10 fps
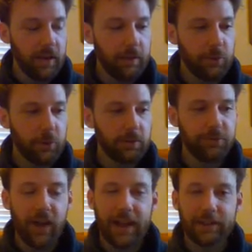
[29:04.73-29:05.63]
if you can
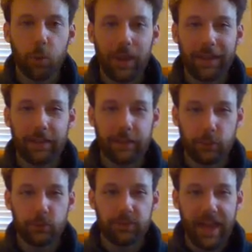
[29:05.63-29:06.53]
find a way to
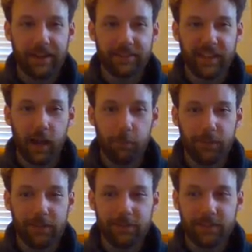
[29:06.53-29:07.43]
use that as a
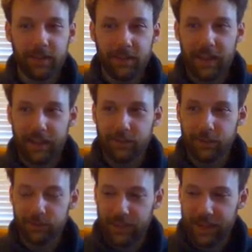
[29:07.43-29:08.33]
compass and
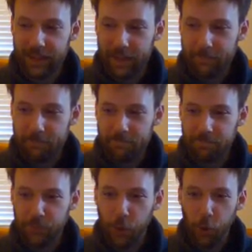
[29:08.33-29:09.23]
just like
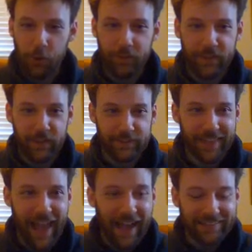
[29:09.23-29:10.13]
go in the
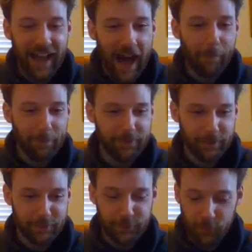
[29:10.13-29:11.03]
exact
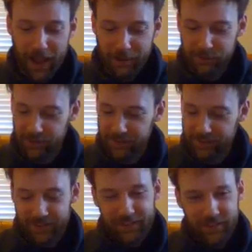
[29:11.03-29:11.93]
opposite
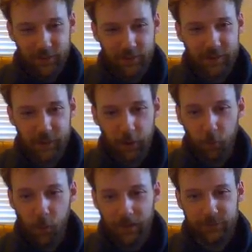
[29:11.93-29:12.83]
direction, your ego
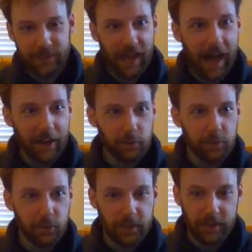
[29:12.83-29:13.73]
wants to coddle
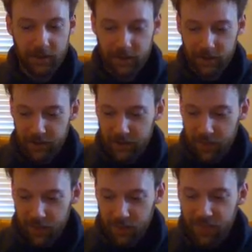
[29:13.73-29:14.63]
you here.
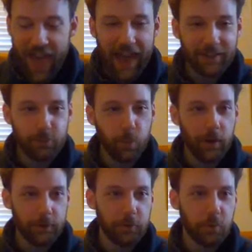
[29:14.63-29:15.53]
That is
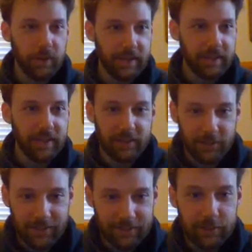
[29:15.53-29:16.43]
where you're weak, and
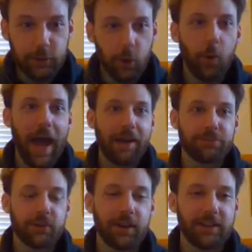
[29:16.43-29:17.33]
you need to go
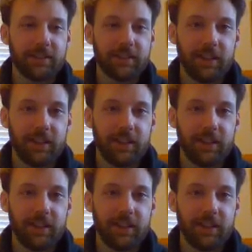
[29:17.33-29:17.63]
after it.